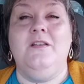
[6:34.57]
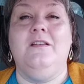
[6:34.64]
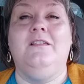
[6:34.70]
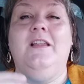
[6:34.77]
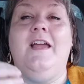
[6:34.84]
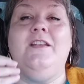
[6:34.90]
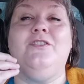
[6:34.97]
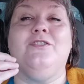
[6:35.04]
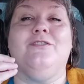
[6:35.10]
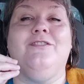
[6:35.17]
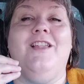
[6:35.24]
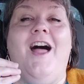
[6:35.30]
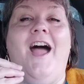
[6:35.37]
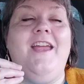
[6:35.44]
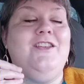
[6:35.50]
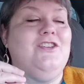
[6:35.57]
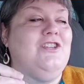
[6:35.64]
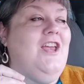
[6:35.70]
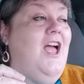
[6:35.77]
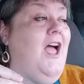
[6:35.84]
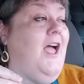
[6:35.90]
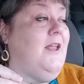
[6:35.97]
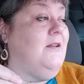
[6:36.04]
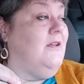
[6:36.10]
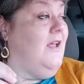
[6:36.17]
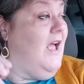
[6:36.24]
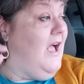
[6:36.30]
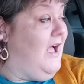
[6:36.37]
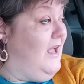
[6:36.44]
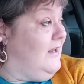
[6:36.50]
Let your light shine.
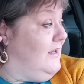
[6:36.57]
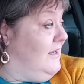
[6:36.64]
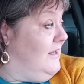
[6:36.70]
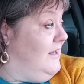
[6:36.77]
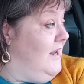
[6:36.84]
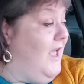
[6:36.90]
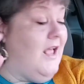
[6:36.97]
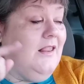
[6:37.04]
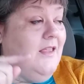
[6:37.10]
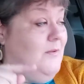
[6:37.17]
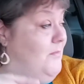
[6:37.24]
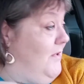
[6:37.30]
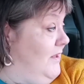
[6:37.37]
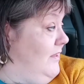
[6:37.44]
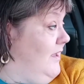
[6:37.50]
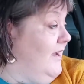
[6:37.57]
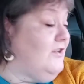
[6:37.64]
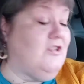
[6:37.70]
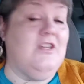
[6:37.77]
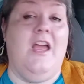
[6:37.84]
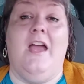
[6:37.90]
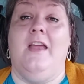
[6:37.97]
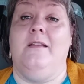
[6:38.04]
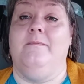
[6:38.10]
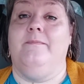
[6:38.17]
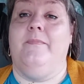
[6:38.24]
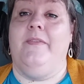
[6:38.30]
I did not let my light shine.